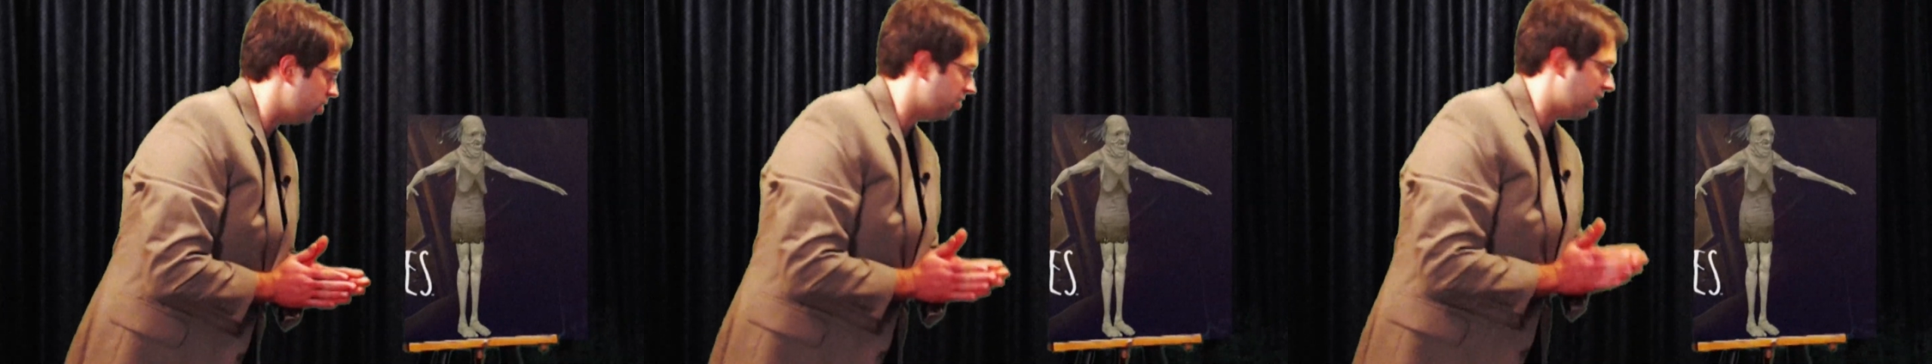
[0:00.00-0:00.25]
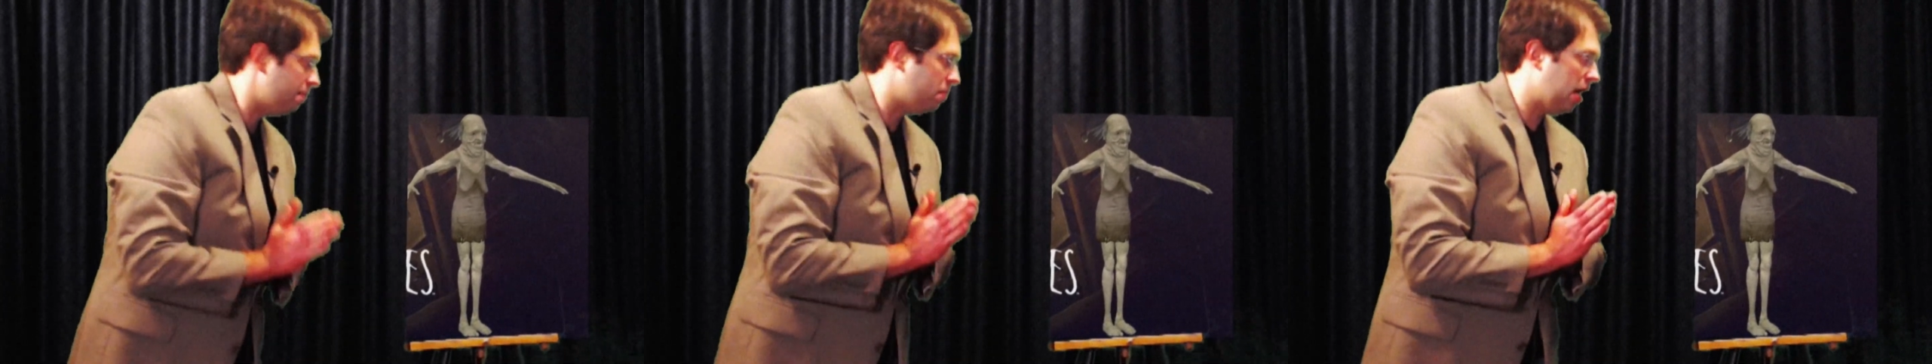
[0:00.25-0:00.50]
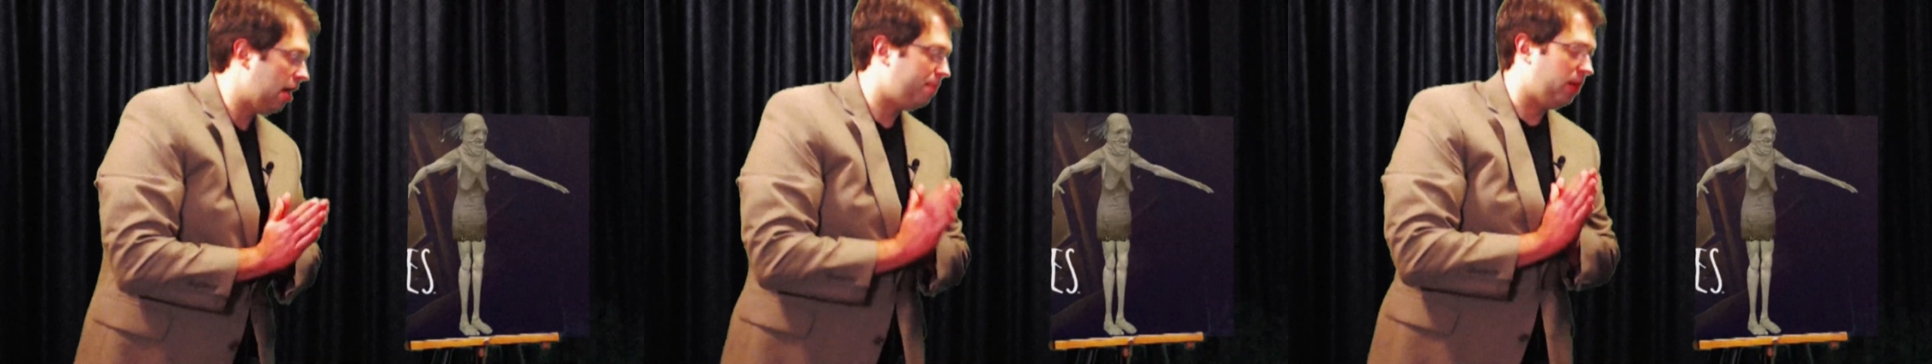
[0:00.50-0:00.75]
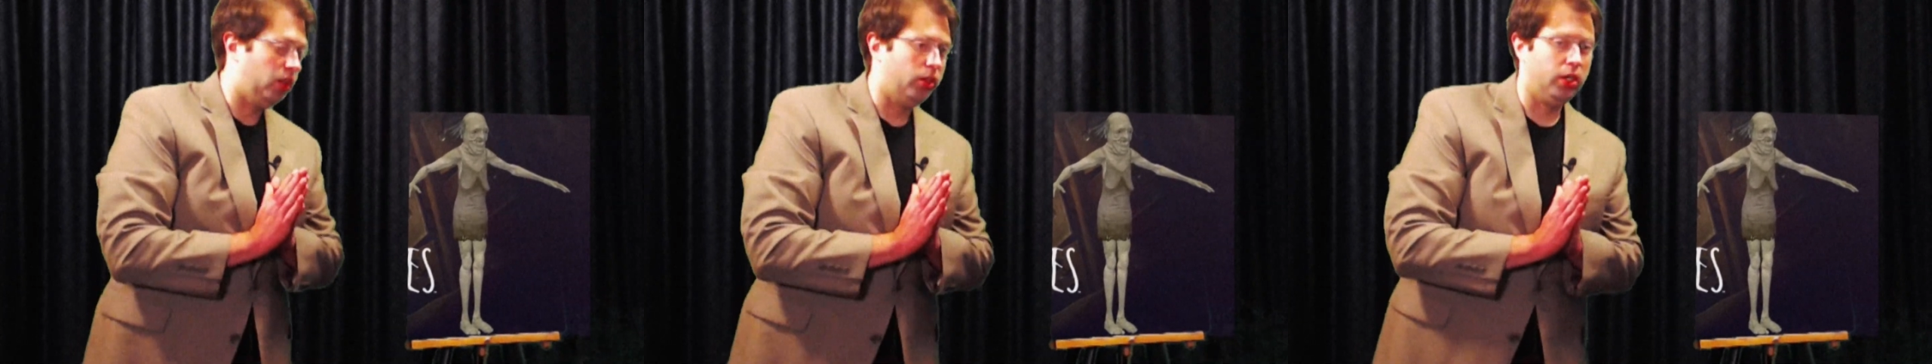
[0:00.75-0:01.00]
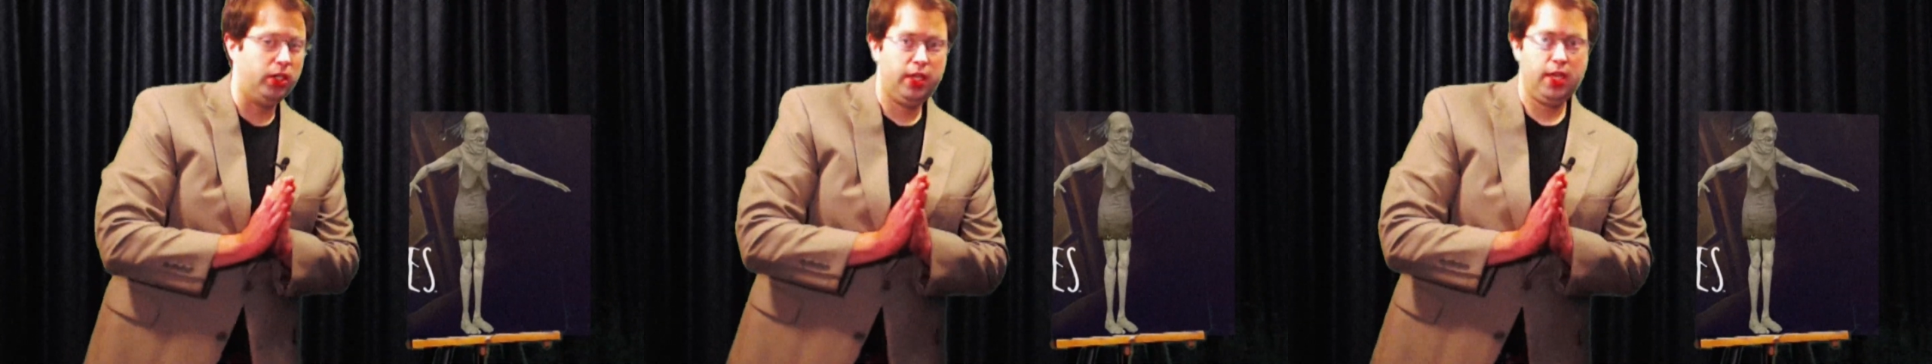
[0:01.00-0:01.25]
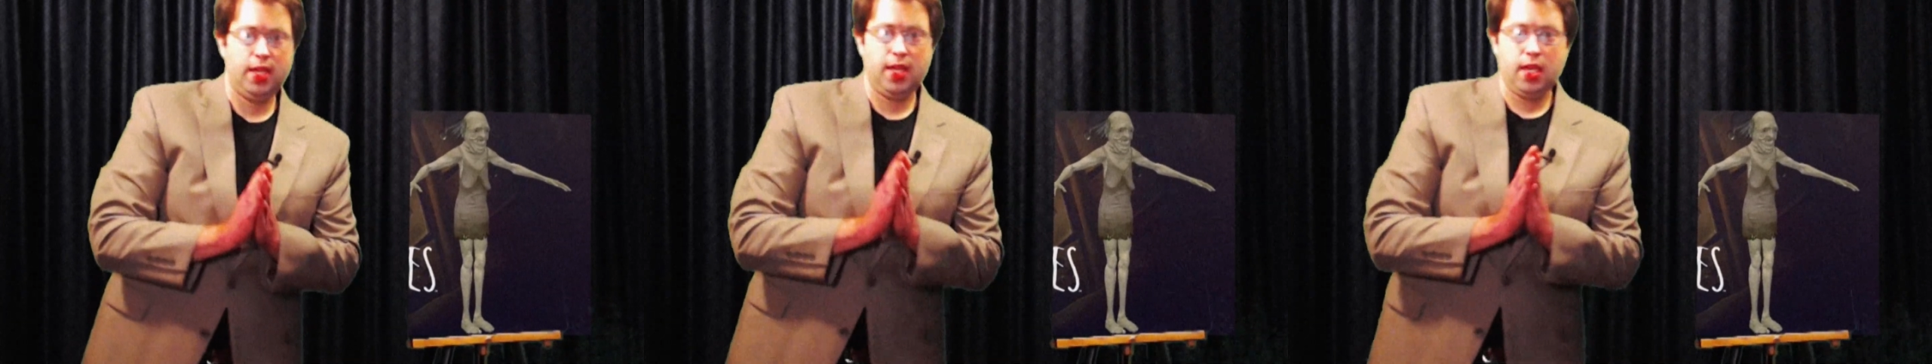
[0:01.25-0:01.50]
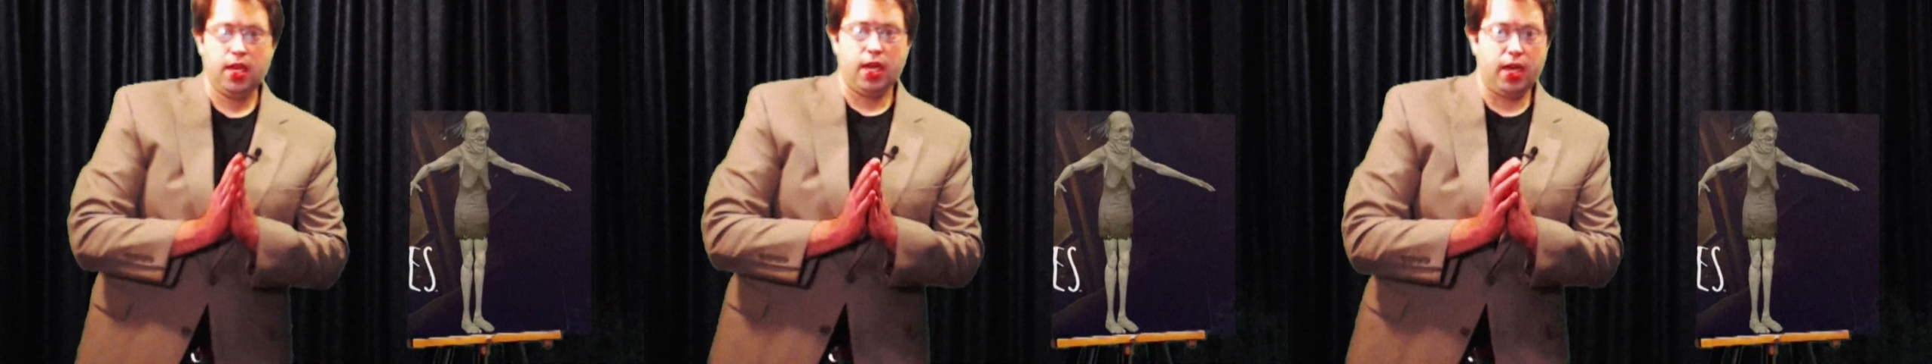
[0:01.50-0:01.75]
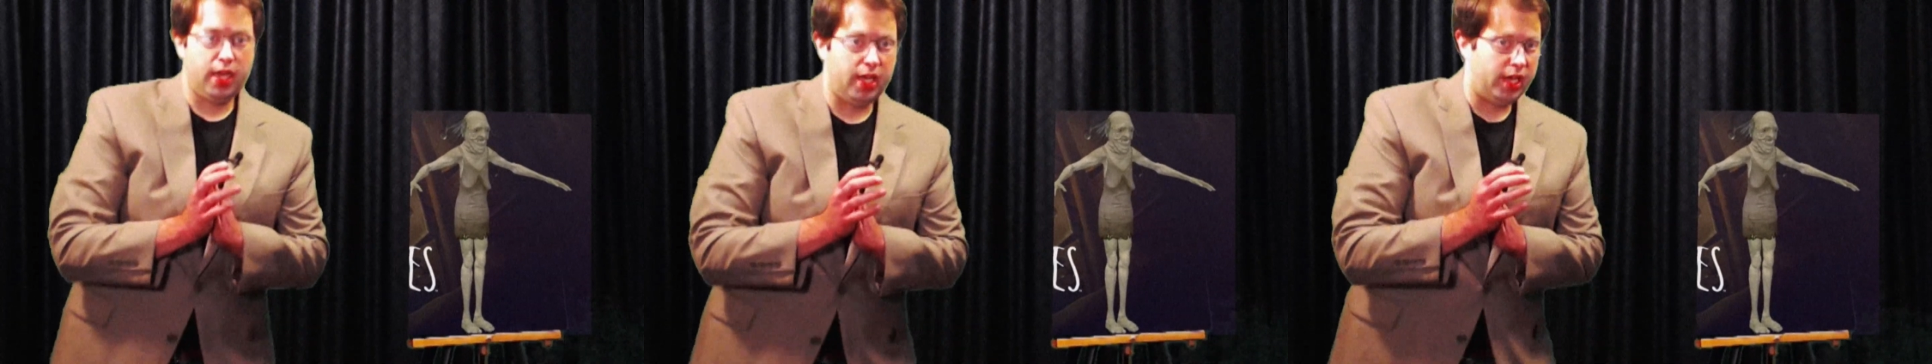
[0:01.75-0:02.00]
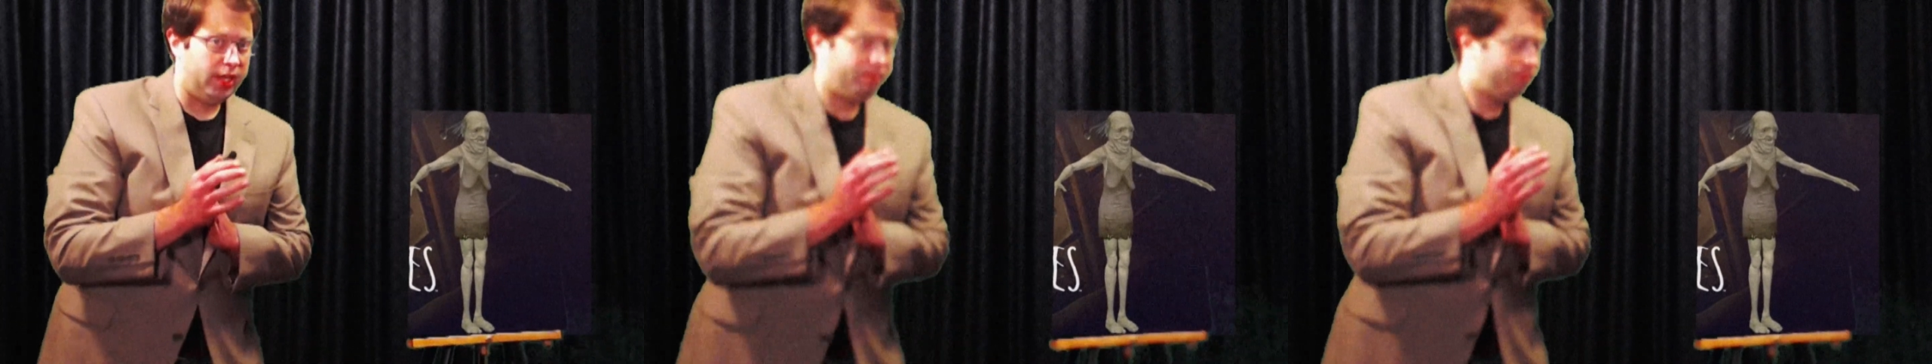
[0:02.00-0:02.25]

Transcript: a popular uh,